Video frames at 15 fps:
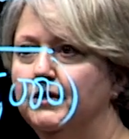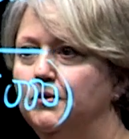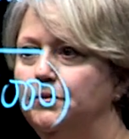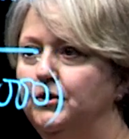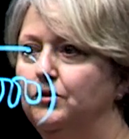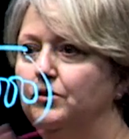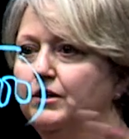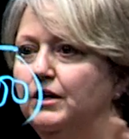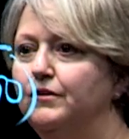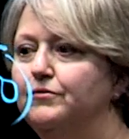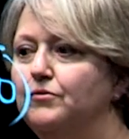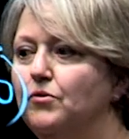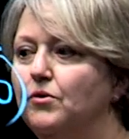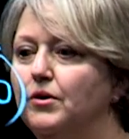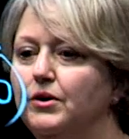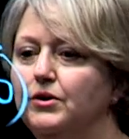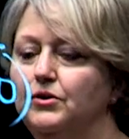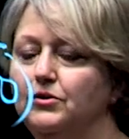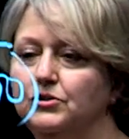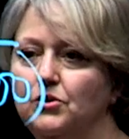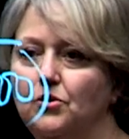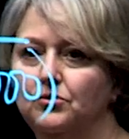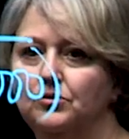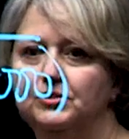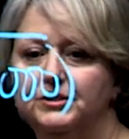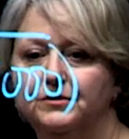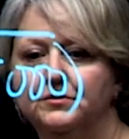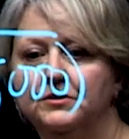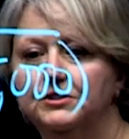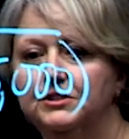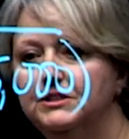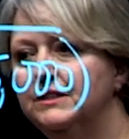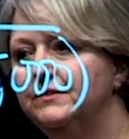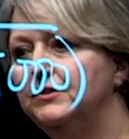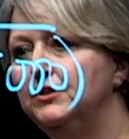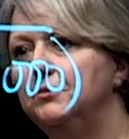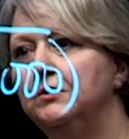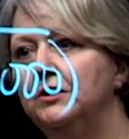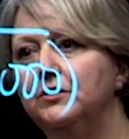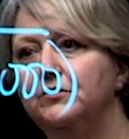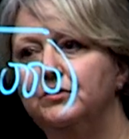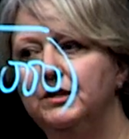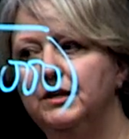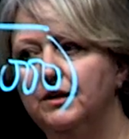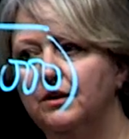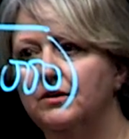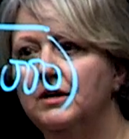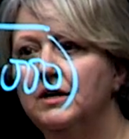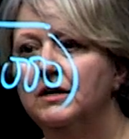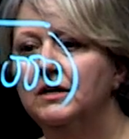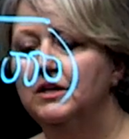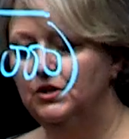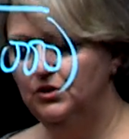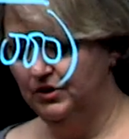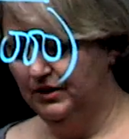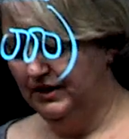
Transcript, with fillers: So when you're looking for your total differences that have accumulated over the year, you